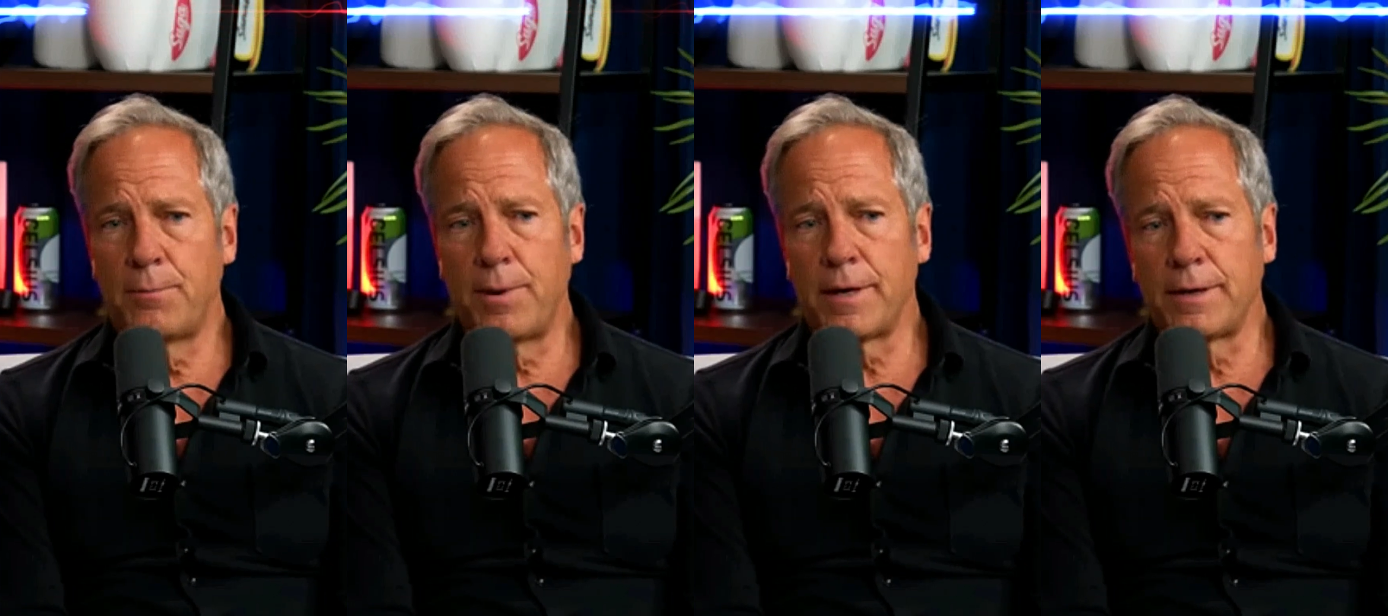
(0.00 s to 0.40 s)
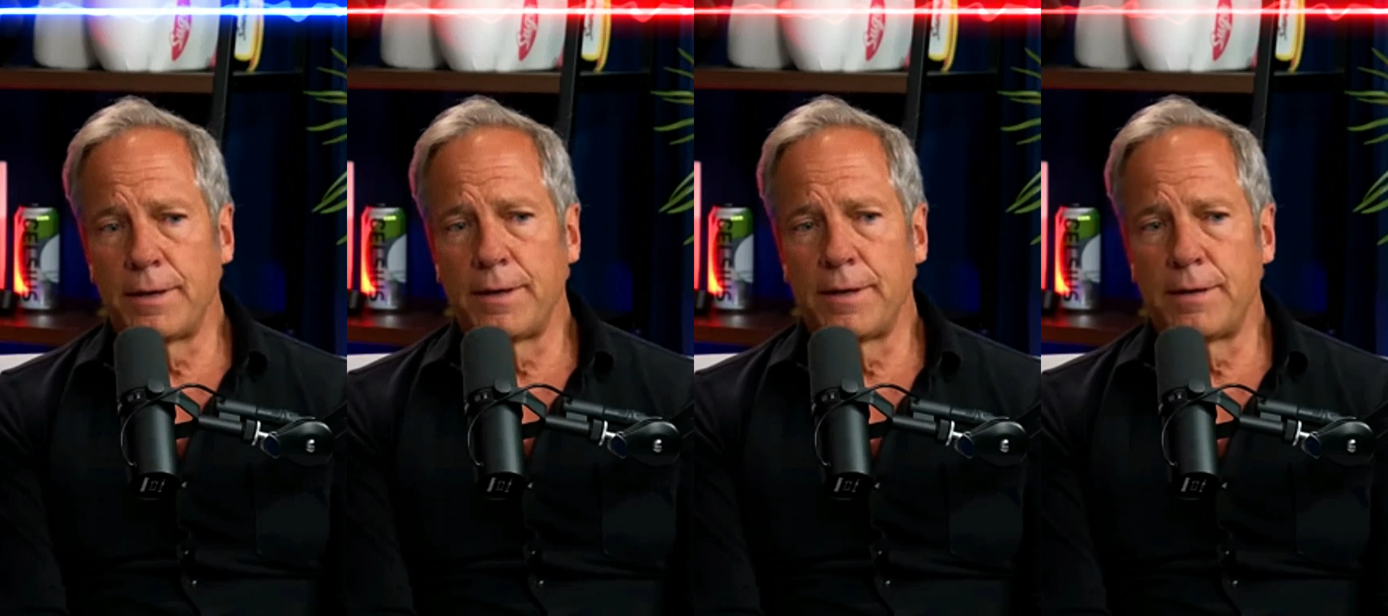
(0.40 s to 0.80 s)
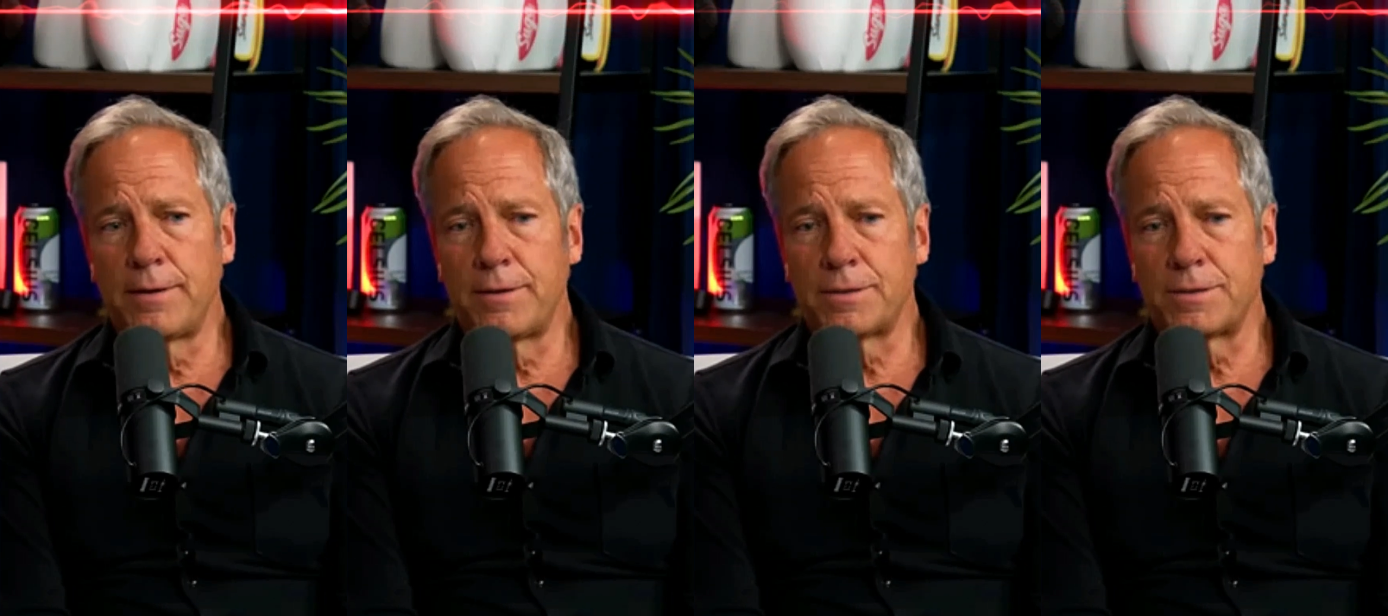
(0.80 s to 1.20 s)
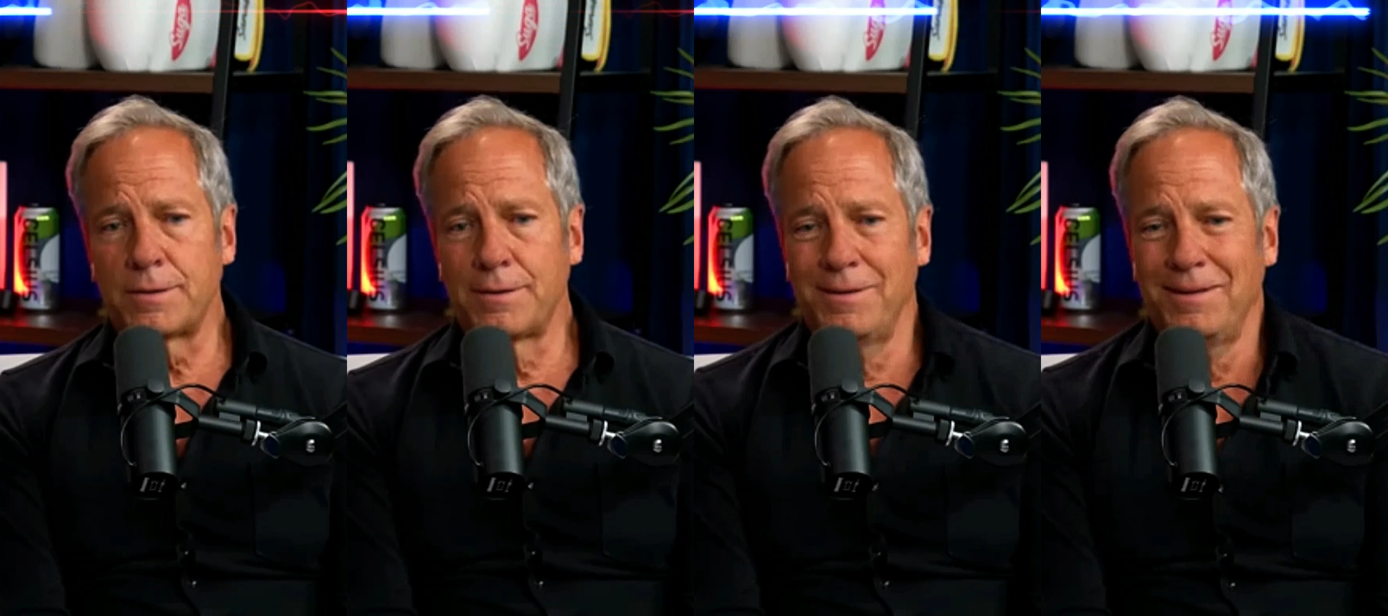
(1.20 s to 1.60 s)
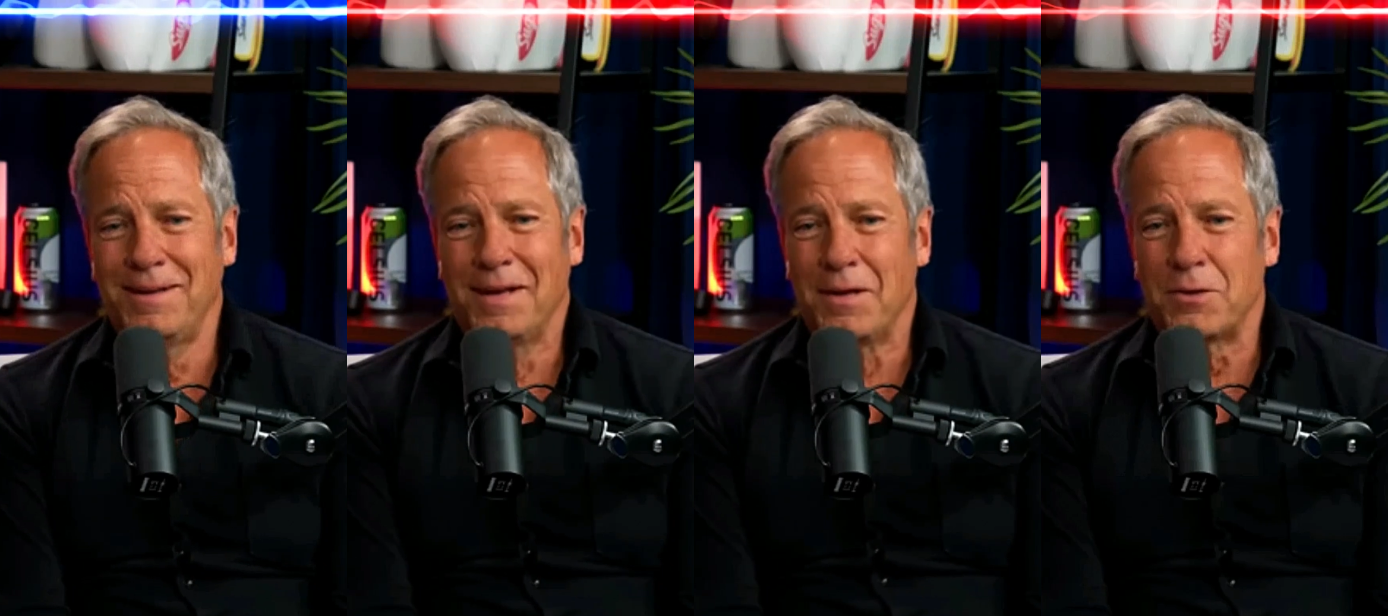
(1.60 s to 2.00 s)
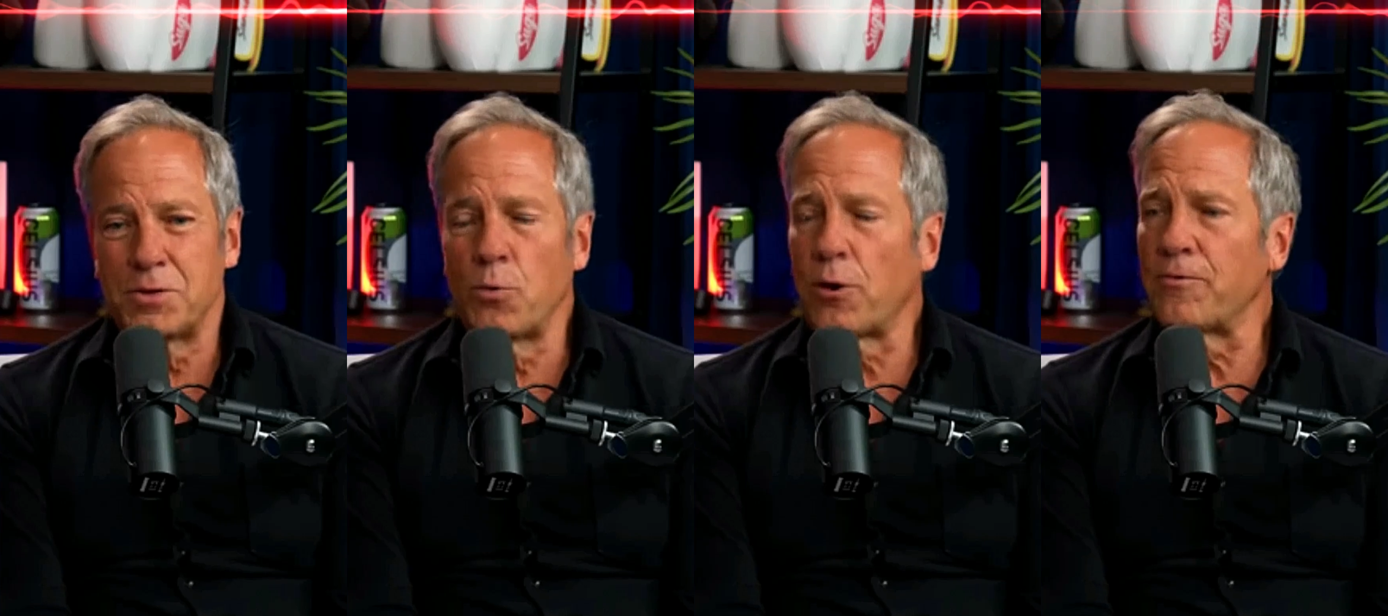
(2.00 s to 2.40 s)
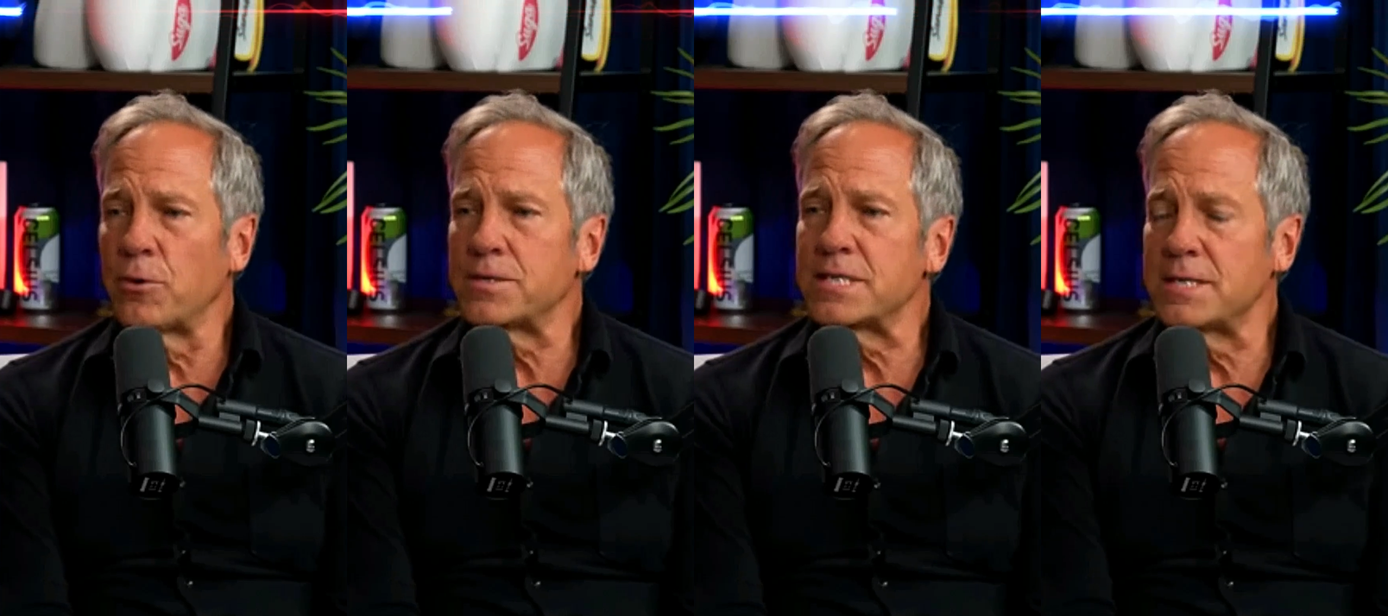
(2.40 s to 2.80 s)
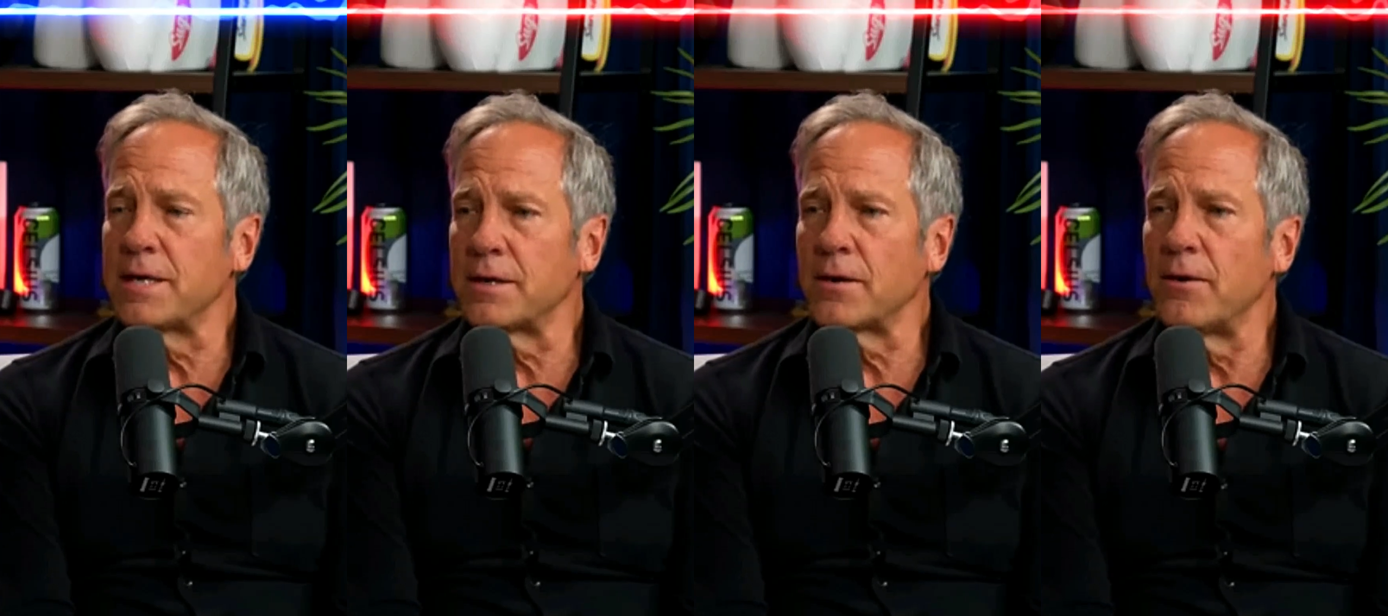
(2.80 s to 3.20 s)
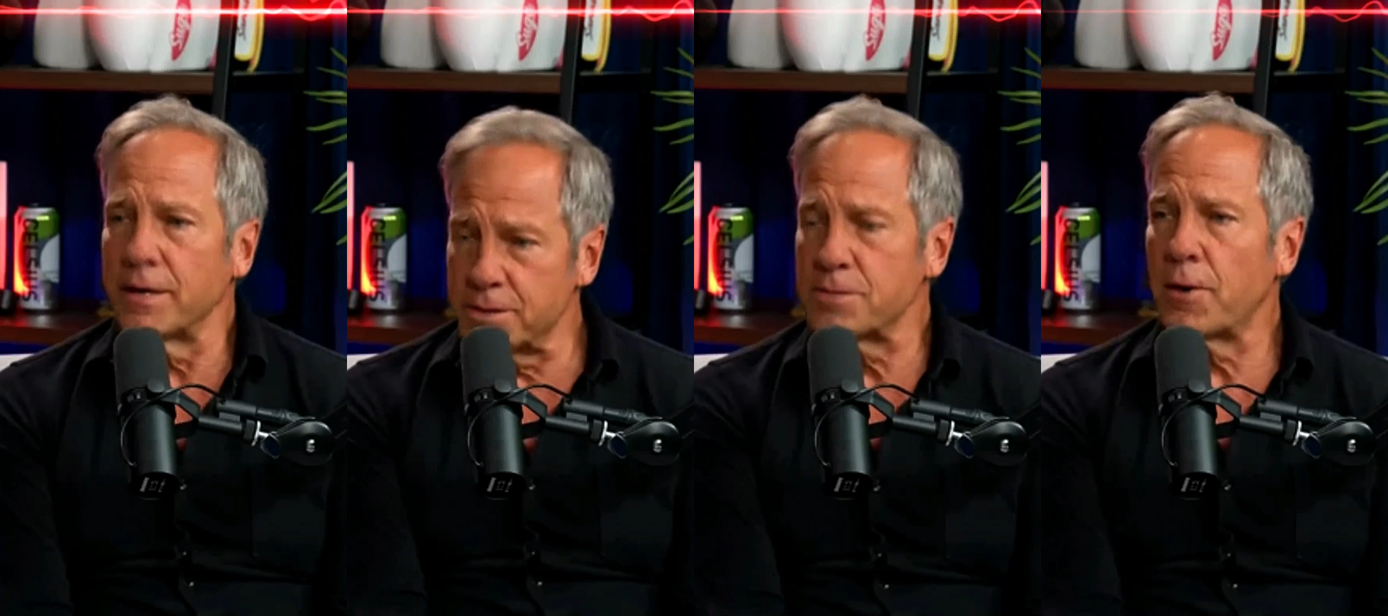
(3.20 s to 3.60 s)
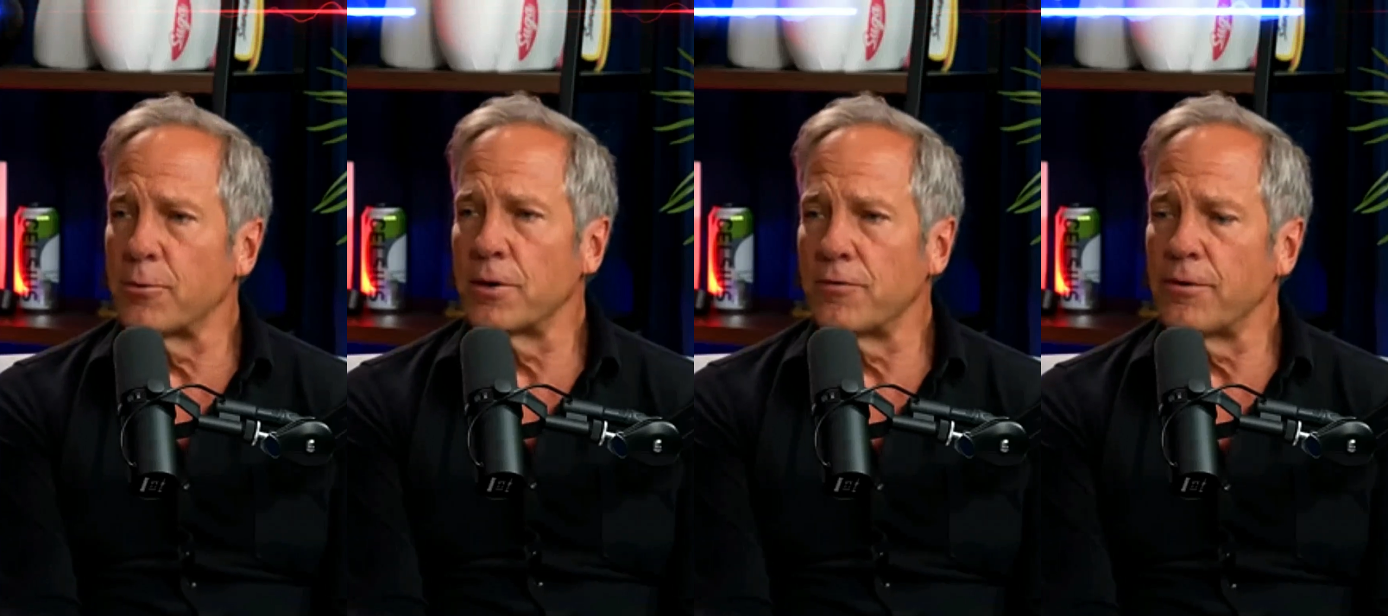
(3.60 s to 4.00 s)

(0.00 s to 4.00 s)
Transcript: But there's no workforce sitting there going, this is what I want to